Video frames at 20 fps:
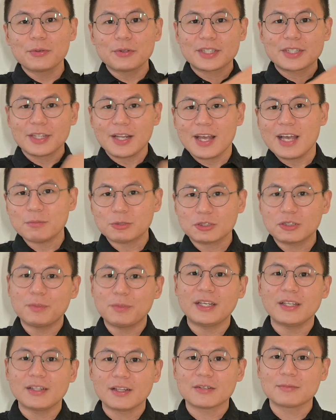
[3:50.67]
who claims to
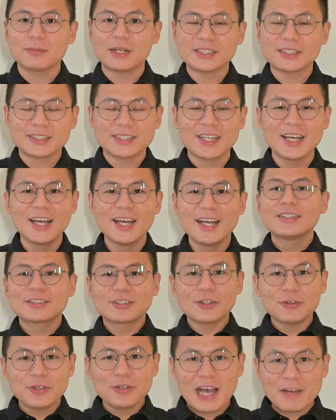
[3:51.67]
be Elon Musk.
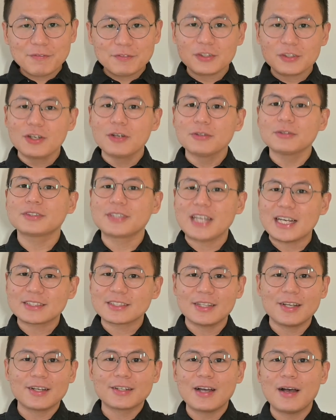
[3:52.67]
So you have to go to
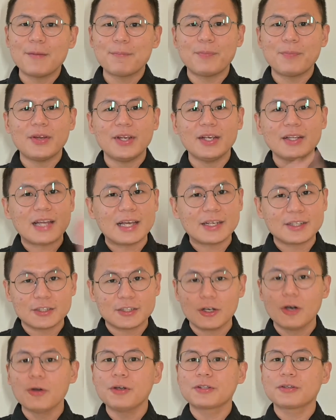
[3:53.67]
Tesla company,
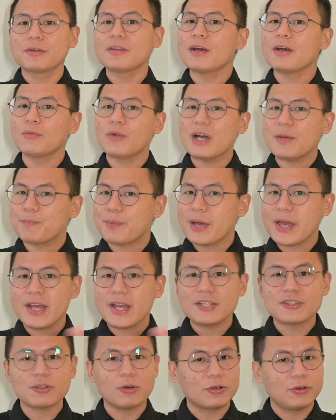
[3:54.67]
like go into their
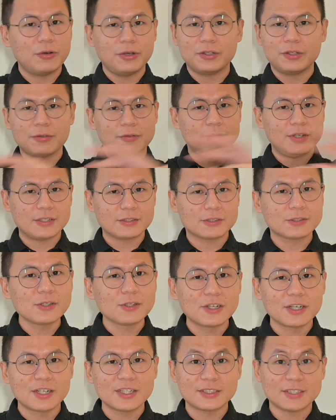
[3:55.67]
webpage or go into their
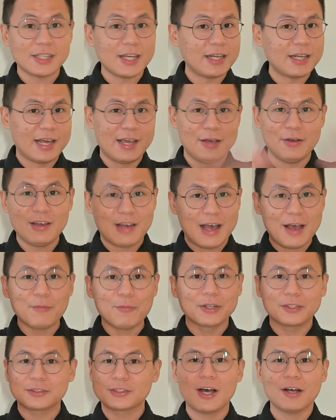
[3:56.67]
store saying, hey, I
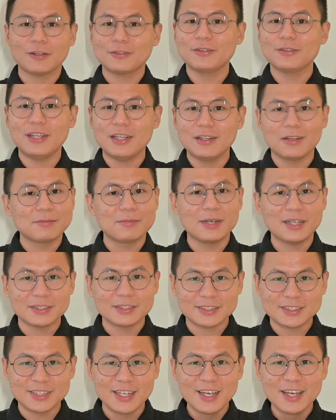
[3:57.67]
want to talk to Elon
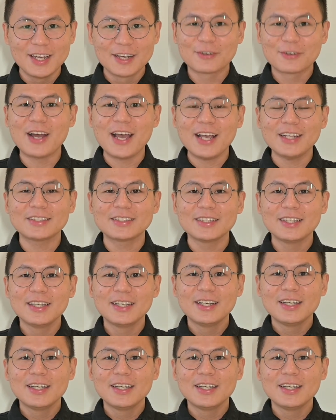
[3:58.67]
Musk, right?